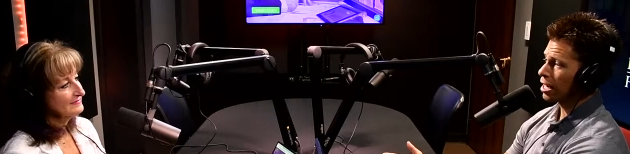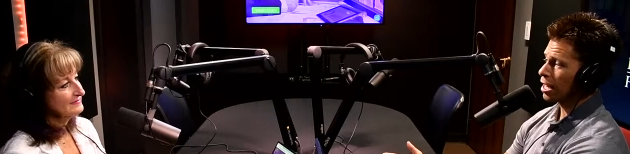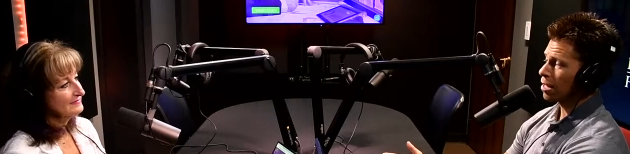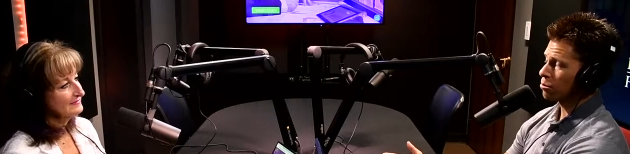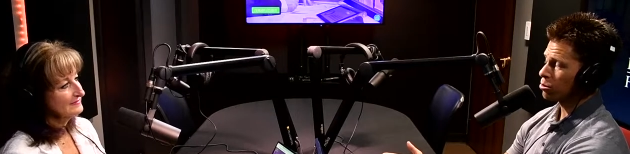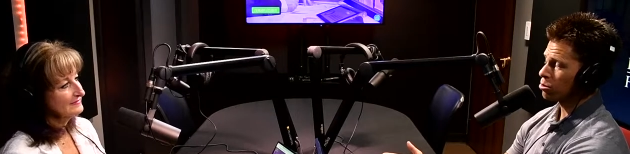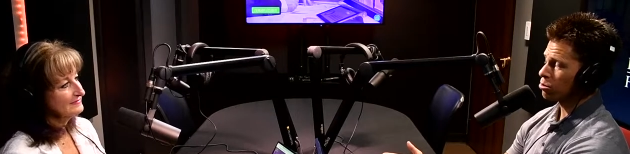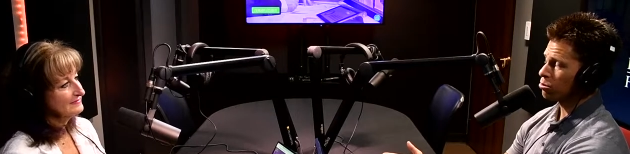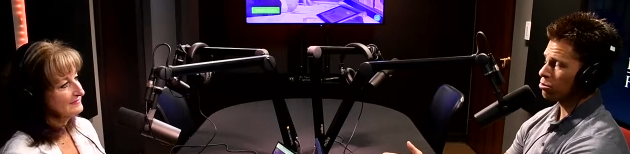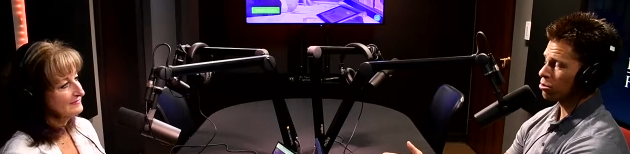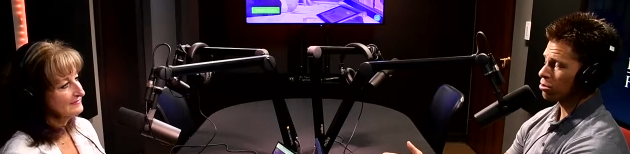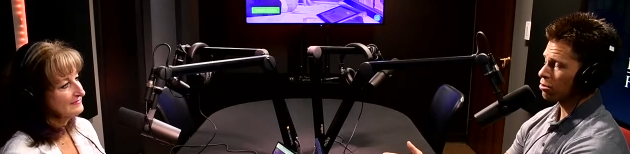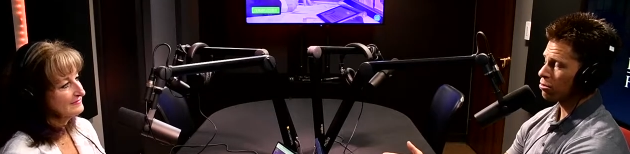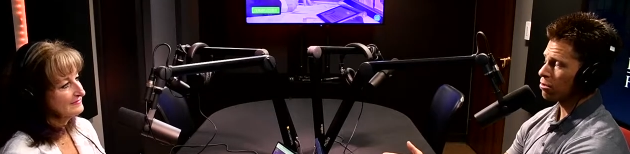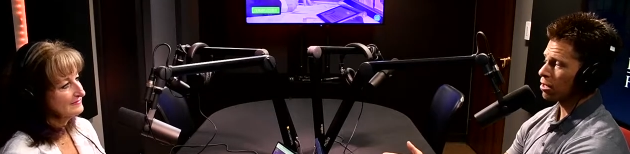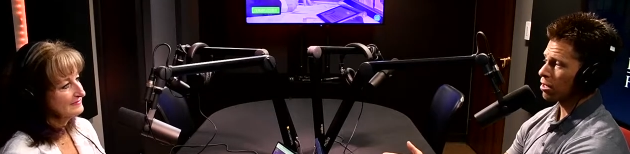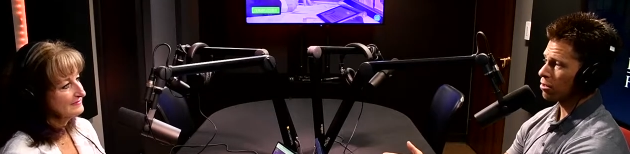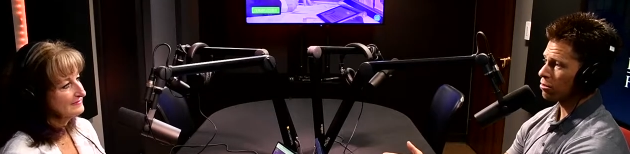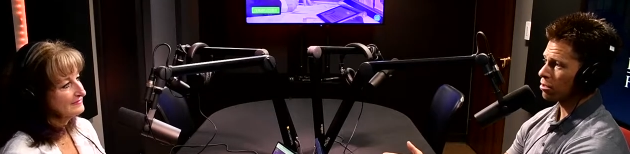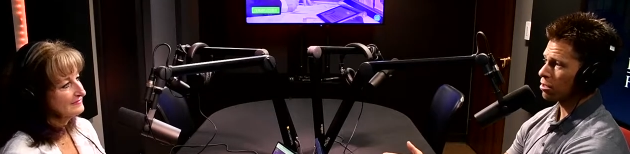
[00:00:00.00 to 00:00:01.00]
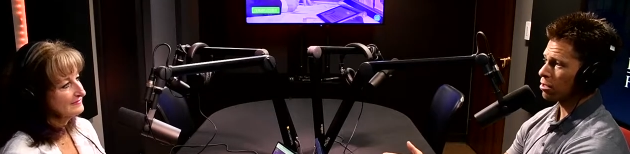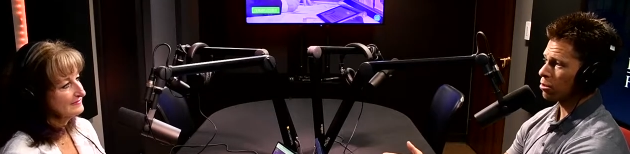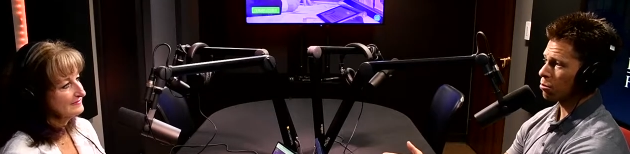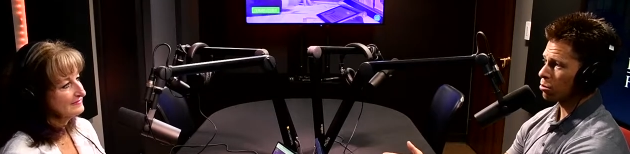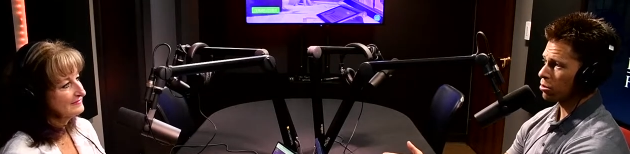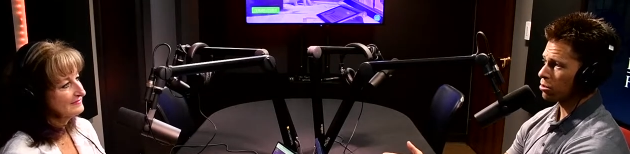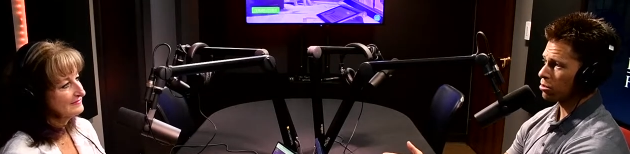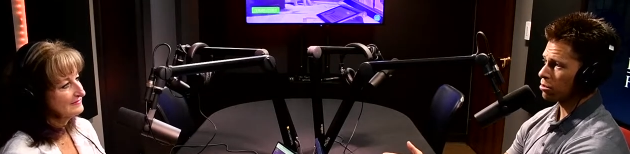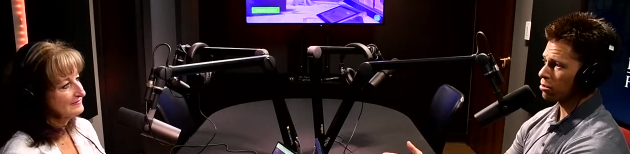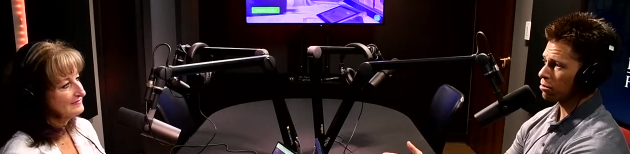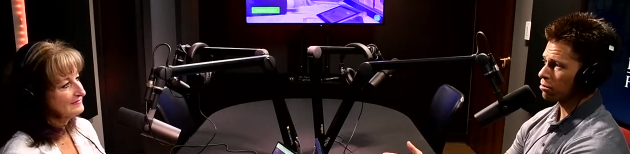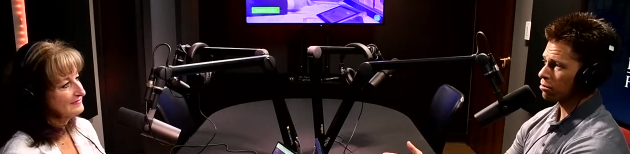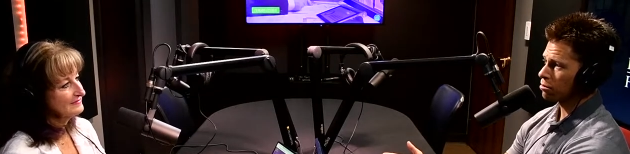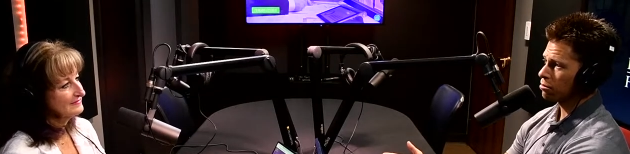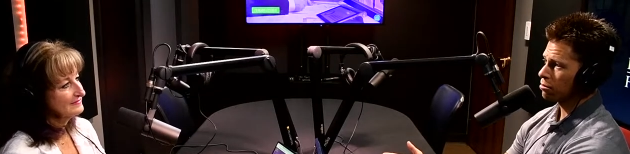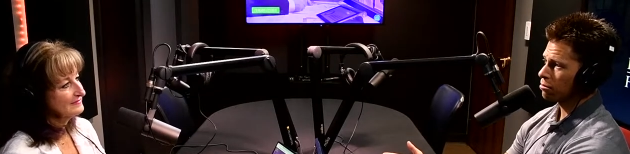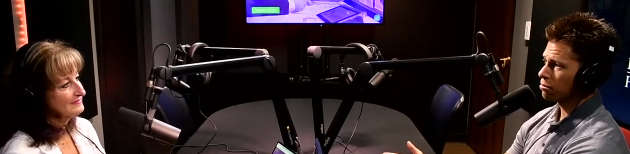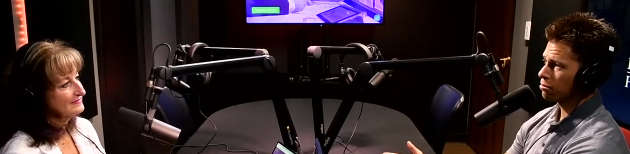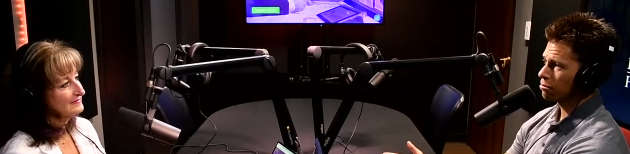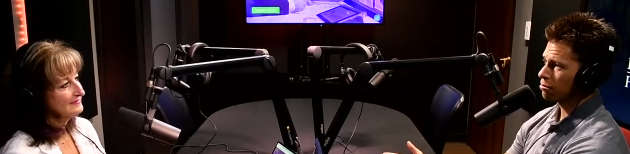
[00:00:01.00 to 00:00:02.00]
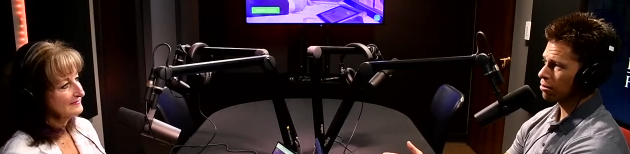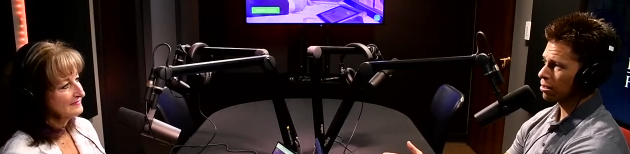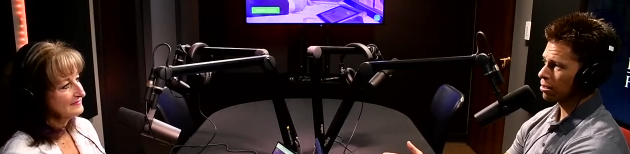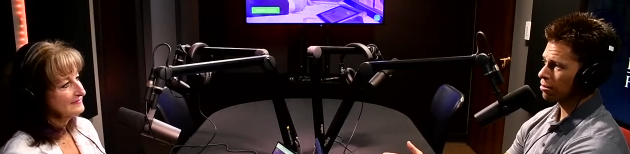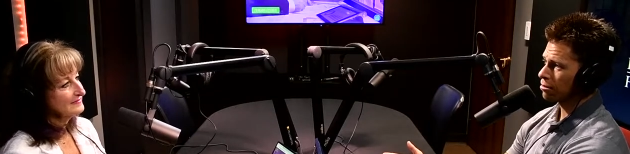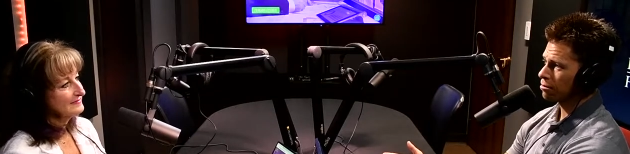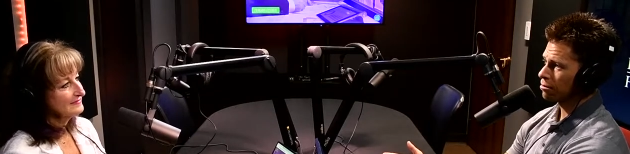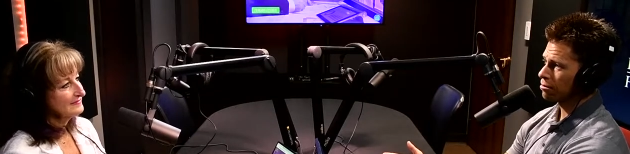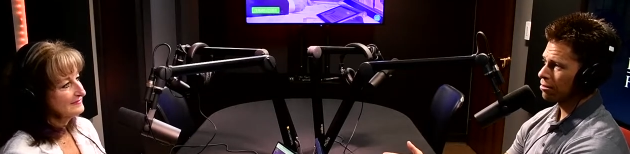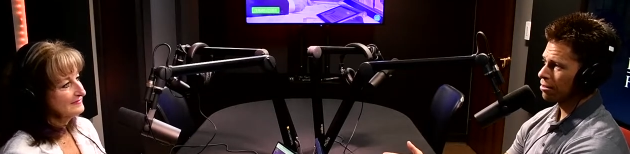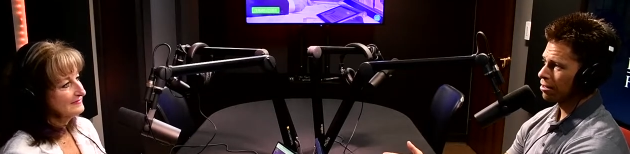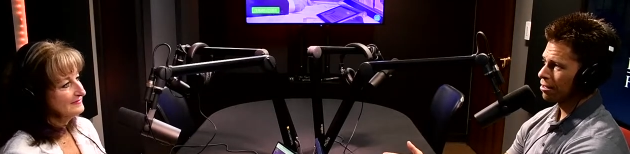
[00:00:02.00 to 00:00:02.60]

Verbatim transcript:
Speaker 1: an absolute turnaround in their business, right?